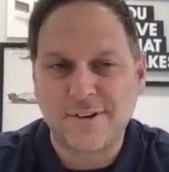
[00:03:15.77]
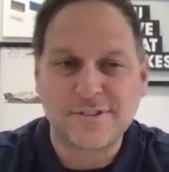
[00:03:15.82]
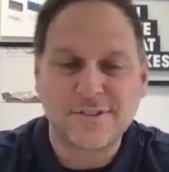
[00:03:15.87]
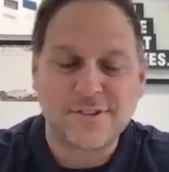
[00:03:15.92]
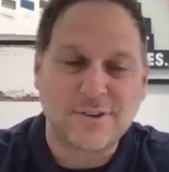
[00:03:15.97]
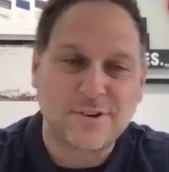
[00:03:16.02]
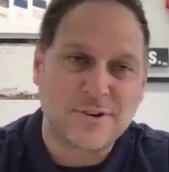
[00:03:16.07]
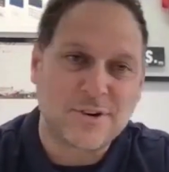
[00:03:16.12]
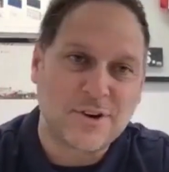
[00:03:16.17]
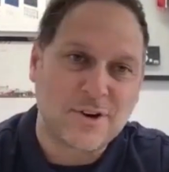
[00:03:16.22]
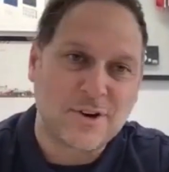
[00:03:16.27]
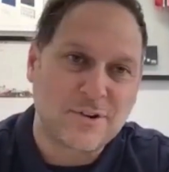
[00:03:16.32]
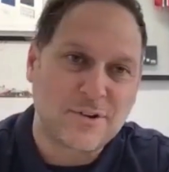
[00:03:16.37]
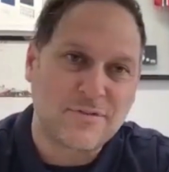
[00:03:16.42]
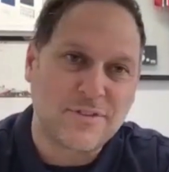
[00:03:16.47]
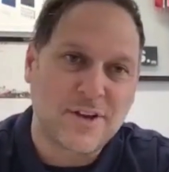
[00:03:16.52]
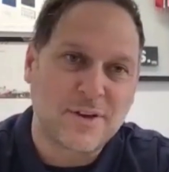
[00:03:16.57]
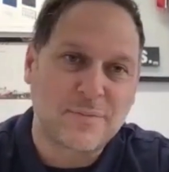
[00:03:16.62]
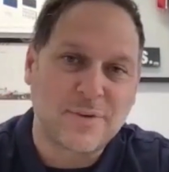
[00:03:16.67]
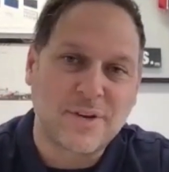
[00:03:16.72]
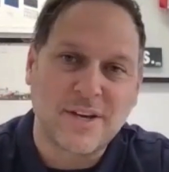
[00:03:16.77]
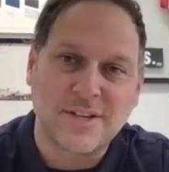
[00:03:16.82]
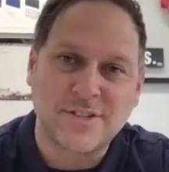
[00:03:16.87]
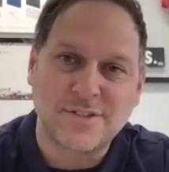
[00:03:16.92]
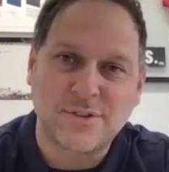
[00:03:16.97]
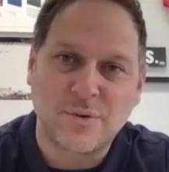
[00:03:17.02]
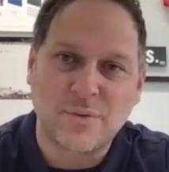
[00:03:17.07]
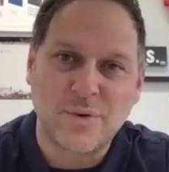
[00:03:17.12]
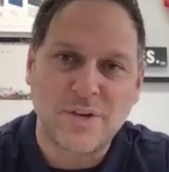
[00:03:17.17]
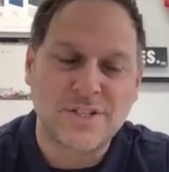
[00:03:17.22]
So her family
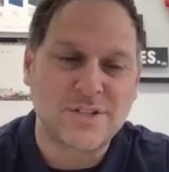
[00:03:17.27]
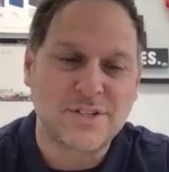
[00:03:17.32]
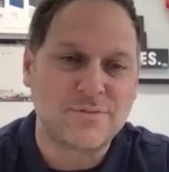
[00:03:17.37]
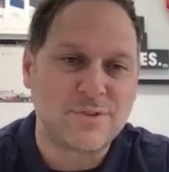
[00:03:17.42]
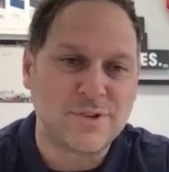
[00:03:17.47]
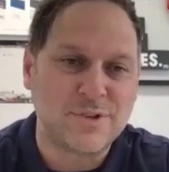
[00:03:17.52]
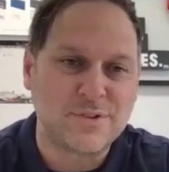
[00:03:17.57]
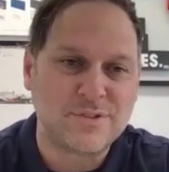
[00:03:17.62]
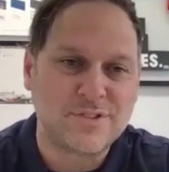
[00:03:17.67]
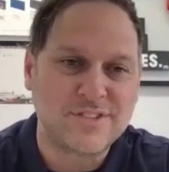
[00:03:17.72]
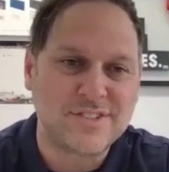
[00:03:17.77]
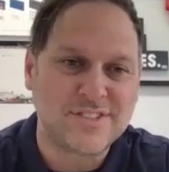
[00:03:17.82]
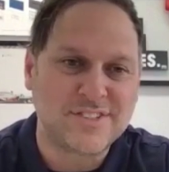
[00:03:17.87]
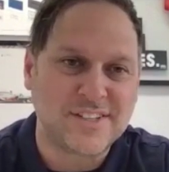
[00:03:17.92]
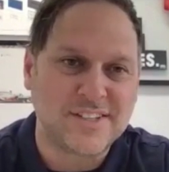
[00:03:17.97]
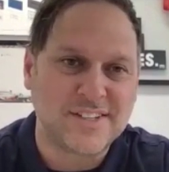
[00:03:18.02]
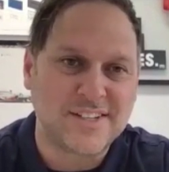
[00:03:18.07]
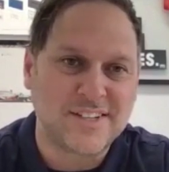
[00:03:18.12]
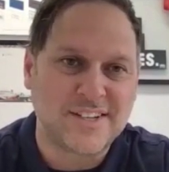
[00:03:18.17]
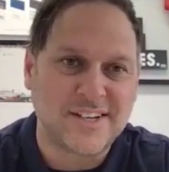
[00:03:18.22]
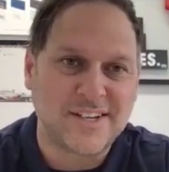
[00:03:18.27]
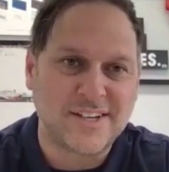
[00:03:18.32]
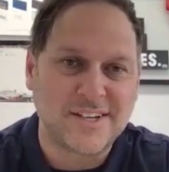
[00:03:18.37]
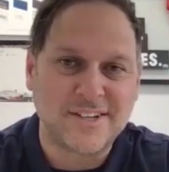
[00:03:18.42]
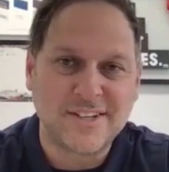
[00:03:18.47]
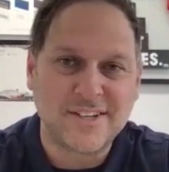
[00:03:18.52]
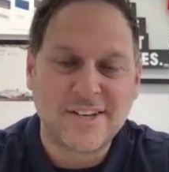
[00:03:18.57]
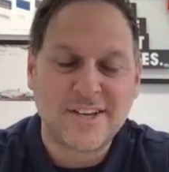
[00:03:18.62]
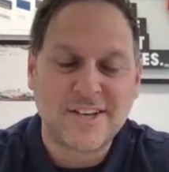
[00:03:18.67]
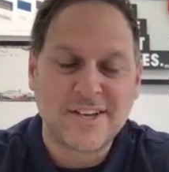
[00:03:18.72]
has Norwegian roots, and
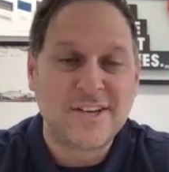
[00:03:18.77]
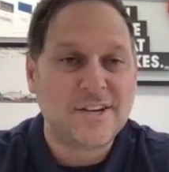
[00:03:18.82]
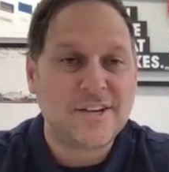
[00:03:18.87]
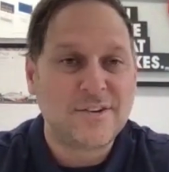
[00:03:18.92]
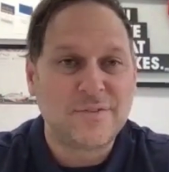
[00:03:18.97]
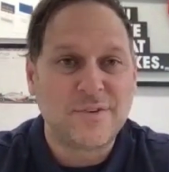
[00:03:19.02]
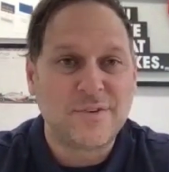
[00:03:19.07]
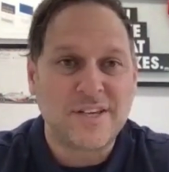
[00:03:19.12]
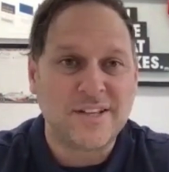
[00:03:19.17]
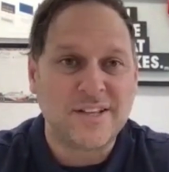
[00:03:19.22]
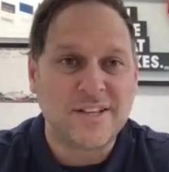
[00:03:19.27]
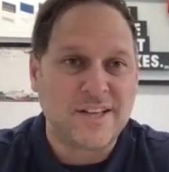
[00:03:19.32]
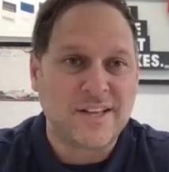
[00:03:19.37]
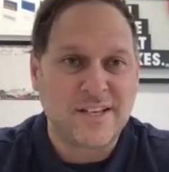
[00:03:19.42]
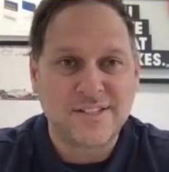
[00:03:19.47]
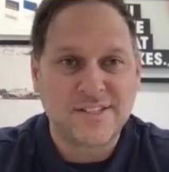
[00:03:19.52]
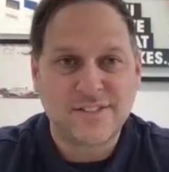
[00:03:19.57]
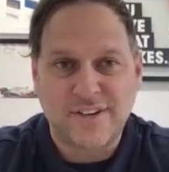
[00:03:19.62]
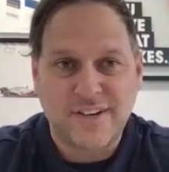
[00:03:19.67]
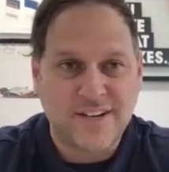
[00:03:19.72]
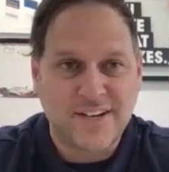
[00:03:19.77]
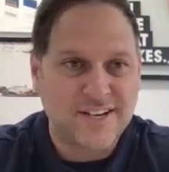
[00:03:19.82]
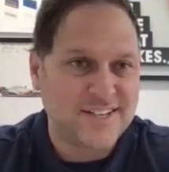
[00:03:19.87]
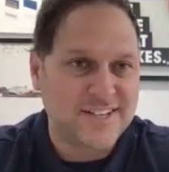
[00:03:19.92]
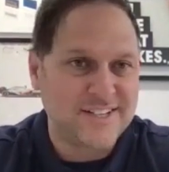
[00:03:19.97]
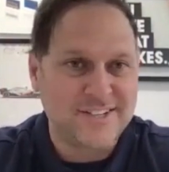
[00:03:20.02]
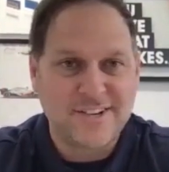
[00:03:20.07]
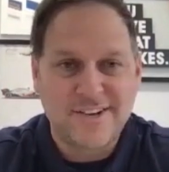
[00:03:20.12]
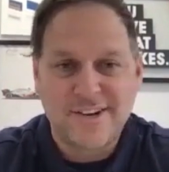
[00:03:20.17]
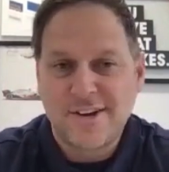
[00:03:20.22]
we eat
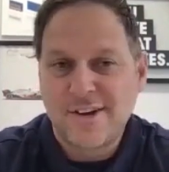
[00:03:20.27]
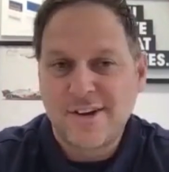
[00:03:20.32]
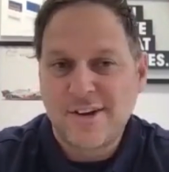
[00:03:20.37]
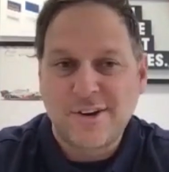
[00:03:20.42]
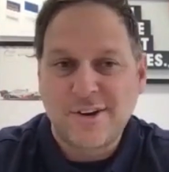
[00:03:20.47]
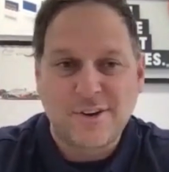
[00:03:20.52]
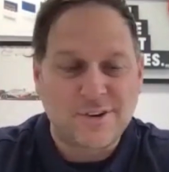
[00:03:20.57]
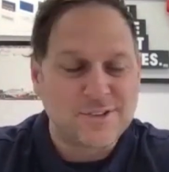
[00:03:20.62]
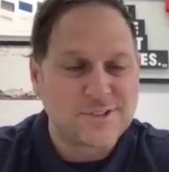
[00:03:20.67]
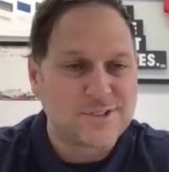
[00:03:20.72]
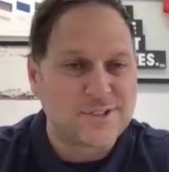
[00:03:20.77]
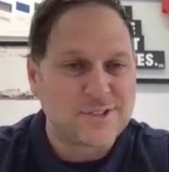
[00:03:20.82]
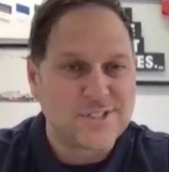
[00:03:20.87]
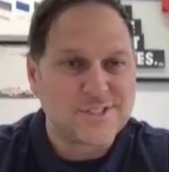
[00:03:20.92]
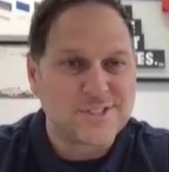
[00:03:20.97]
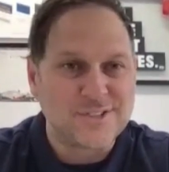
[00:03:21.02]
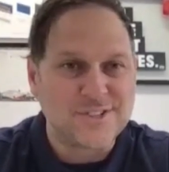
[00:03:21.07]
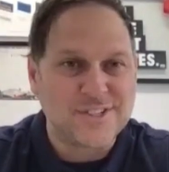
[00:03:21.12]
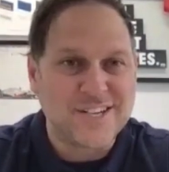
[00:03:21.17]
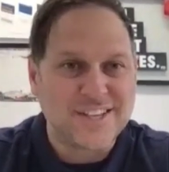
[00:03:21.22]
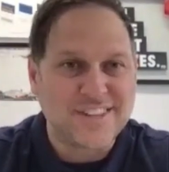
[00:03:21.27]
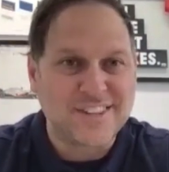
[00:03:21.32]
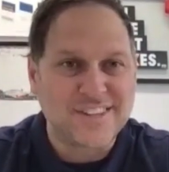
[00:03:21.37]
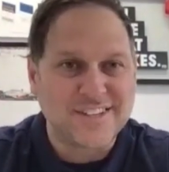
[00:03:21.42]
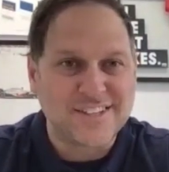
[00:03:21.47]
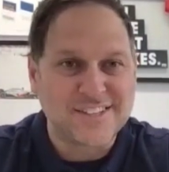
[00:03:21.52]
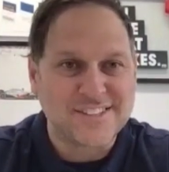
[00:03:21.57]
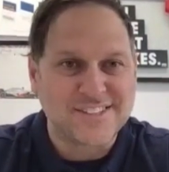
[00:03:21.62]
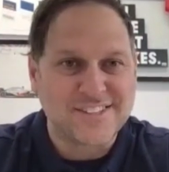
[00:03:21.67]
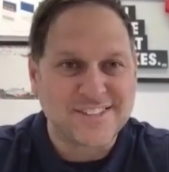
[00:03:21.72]
lesva and all sorts of unique
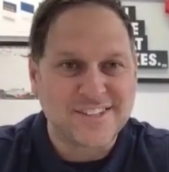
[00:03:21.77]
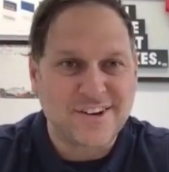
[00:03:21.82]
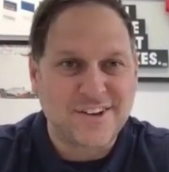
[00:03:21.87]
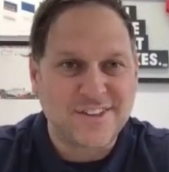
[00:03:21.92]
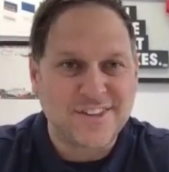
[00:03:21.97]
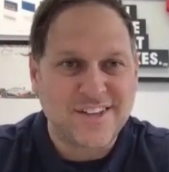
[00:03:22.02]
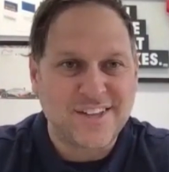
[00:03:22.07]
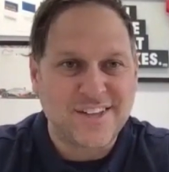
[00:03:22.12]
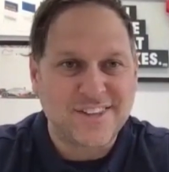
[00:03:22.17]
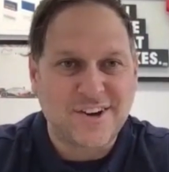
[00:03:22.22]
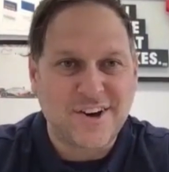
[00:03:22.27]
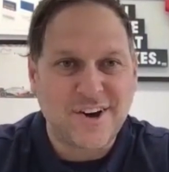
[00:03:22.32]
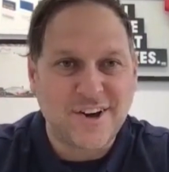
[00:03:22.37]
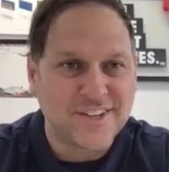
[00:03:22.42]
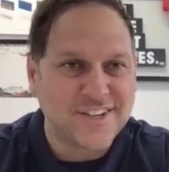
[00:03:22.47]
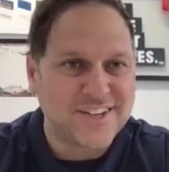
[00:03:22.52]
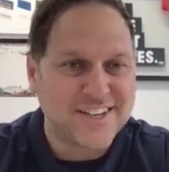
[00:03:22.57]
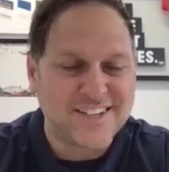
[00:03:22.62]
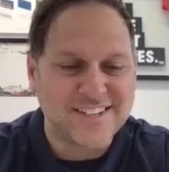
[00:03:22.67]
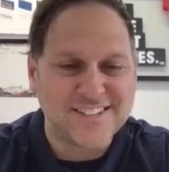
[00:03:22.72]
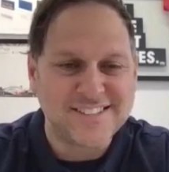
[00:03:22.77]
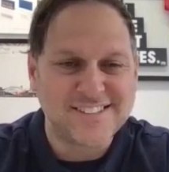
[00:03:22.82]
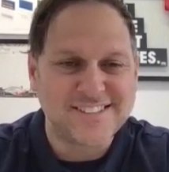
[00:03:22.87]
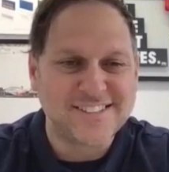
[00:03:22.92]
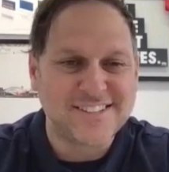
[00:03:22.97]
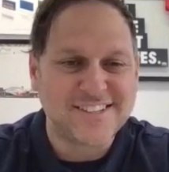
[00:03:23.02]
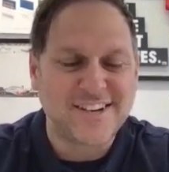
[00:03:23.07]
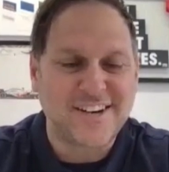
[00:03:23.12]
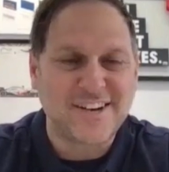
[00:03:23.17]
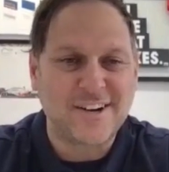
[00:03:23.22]
things at the
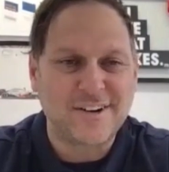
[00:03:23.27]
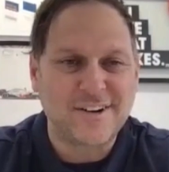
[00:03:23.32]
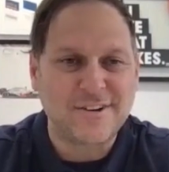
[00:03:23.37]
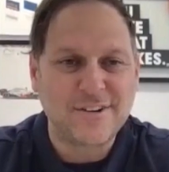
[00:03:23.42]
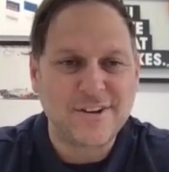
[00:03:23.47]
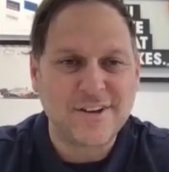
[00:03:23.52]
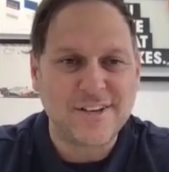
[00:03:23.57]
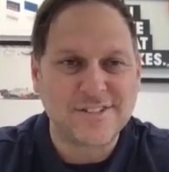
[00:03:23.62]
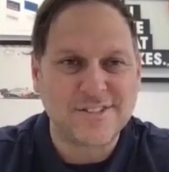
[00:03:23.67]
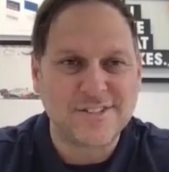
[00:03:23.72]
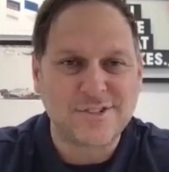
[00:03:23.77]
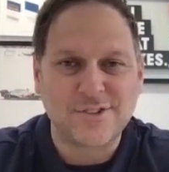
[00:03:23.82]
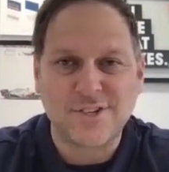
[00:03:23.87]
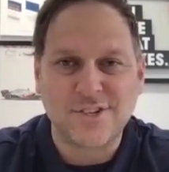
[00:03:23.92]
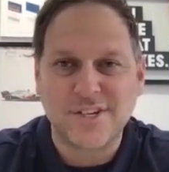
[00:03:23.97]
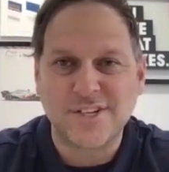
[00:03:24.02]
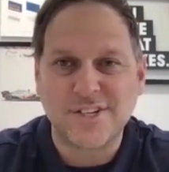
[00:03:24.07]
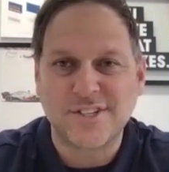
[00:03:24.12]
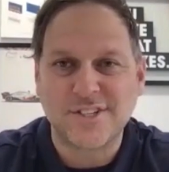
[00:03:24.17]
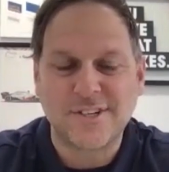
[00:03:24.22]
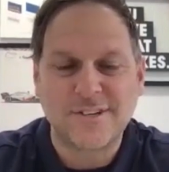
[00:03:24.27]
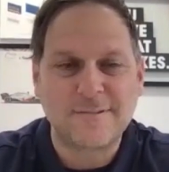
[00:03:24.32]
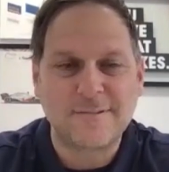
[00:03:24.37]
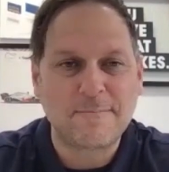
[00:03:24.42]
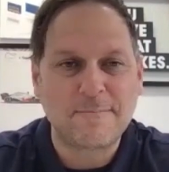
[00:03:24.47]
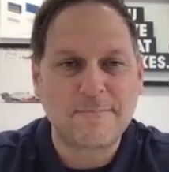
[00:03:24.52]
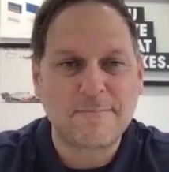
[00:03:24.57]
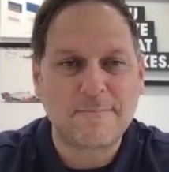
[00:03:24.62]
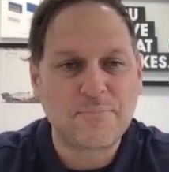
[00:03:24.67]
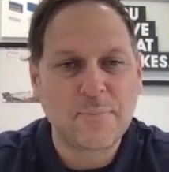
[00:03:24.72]
holidays as a
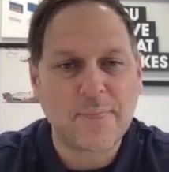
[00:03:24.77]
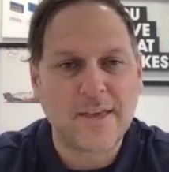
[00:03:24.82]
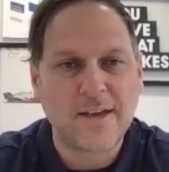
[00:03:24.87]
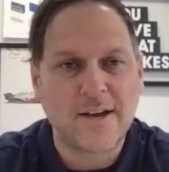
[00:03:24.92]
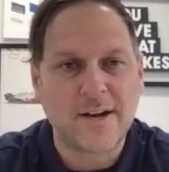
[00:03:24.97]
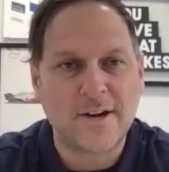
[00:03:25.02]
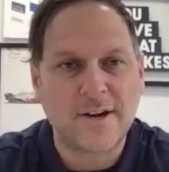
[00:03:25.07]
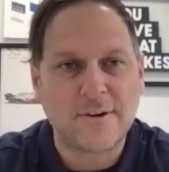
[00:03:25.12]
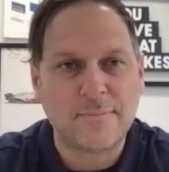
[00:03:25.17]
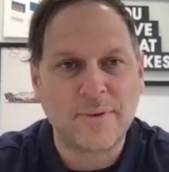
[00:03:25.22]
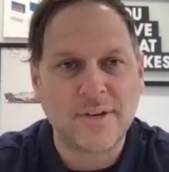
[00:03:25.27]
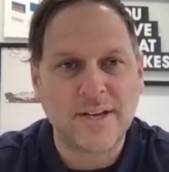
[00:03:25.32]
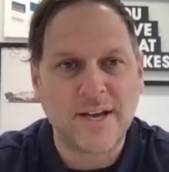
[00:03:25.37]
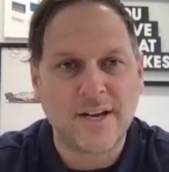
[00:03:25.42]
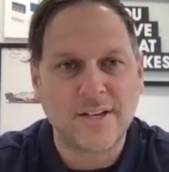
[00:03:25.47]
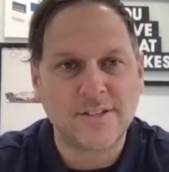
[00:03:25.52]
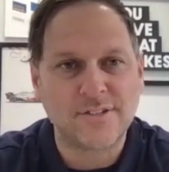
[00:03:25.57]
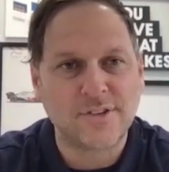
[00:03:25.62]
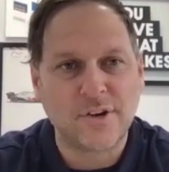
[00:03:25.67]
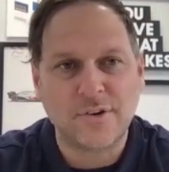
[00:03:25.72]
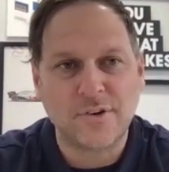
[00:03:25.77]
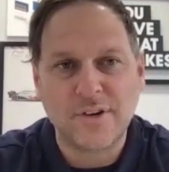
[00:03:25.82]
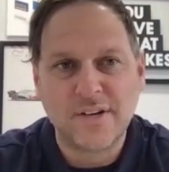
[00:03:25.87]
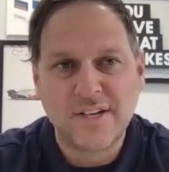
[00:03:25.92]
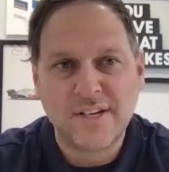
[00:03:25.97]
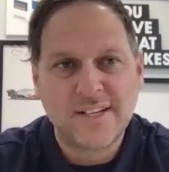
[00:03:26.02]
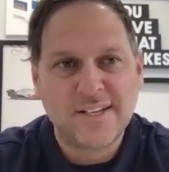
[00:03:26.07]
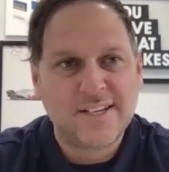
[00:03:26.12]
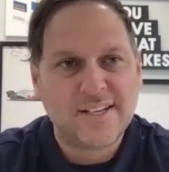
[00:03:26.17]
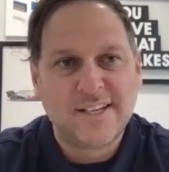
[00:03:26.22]
tradition. But yeah, so